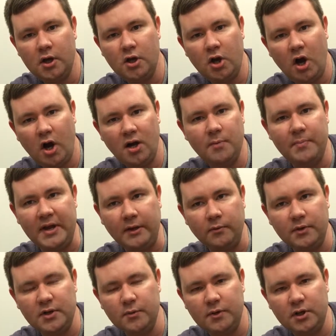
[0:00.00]
carbon,
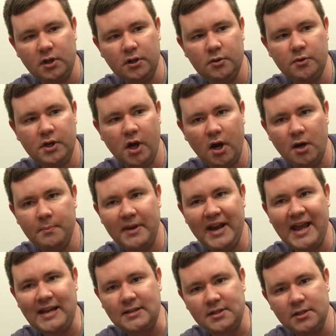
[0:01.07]
when you include
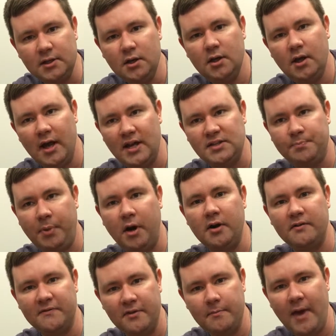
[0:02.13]
carbonate as
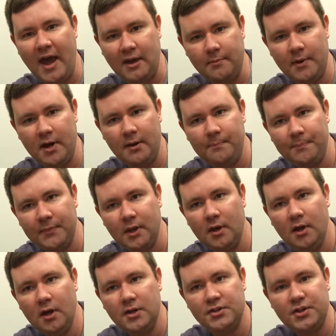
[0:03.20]
part of the magma.
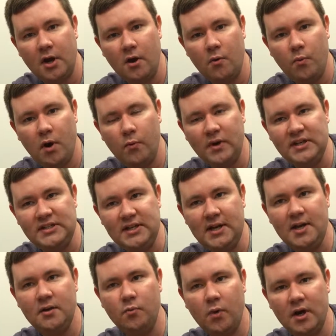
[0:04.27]
So what we
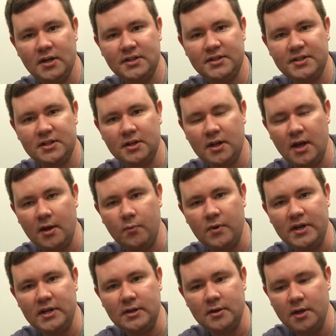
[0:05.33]
did was
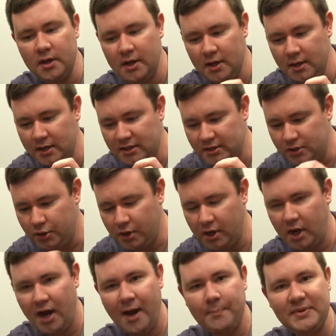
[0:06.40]
we took
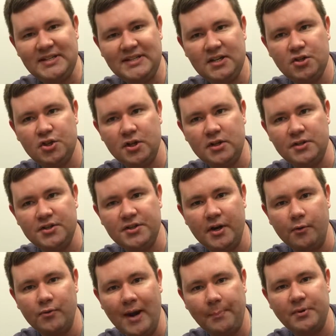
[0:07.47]
compositions
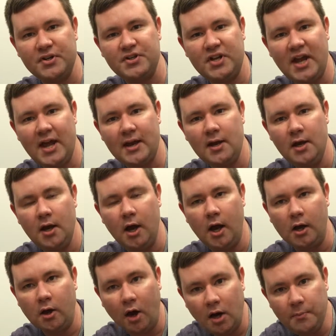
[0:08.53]
that represent a
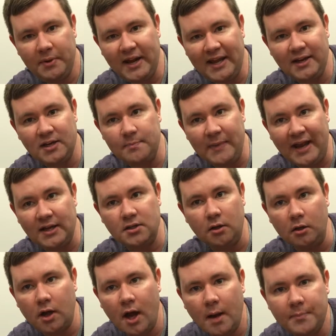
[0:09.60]
carbonated
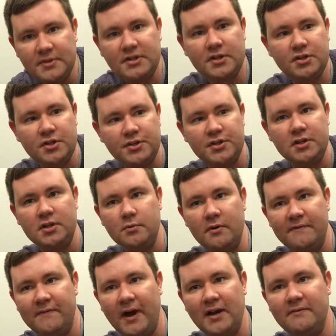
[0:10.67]
mantle, compositions that you would
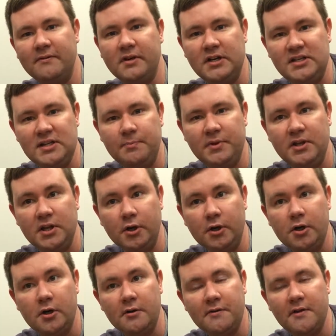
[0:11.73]
find very deep in the
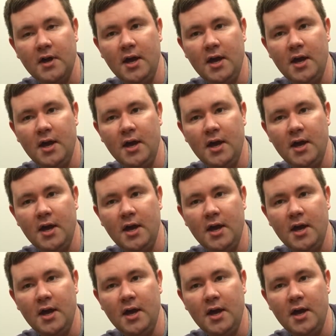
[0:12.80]
earth,